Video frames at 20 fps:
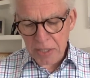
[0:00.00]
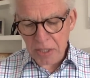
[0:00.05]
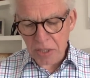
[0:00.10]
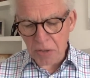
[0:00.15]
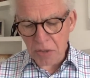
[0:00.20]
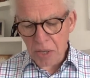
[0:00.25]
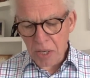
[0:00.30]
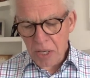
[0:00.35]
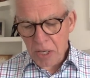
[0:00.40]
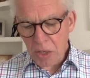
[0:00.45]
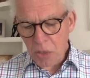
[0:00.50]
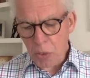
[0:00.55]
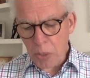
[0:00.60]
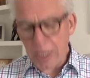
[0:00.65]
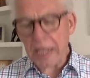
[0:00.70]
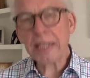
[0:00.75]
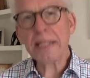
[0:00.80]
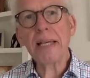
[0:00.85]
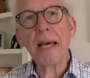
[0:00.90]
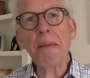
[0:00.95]
so
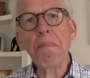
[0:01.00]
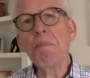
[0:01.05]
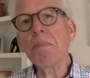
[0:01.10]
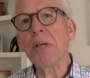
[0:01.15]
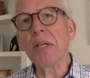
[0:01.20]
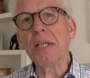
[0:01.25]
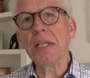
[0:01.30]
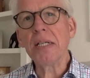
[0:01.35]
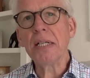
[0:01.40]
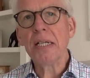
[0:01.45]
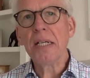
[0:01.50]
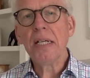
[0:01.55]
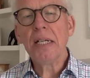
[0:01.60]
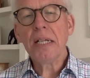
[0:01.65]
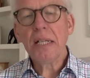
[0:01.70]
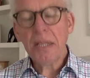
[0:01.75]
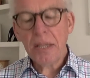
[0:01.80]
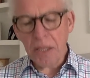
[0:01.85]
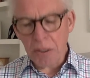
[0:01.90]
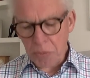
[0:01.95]
quick-tempered
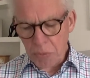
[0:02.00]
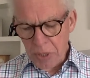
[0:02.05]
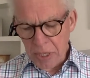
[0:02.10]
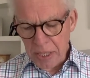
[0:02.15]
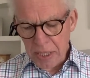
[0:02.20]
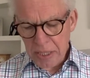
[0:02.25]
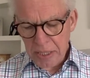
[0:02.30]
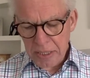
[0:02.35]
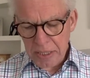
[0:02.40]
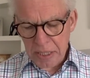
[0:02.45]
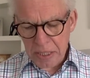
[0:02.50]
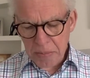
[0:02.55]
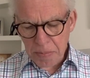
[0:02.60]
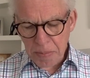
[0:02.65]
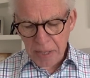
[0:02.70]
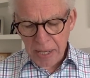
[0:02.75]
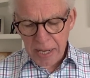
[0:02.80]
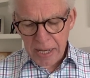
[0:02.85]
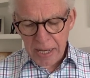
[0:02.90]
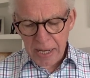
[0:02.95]
that we
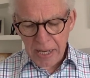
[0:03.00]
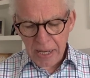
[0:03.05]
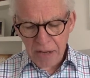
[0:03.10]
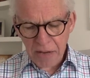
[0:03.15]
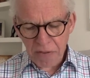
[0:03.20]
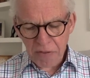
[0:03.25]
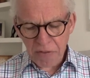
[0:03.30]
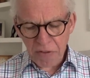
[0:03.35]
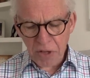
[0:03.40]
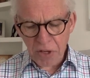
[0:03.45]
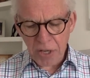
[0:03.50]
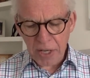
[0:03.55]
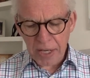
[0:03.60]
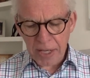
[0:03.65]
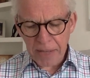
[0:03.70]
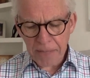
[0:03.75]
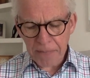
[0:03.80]
display folly.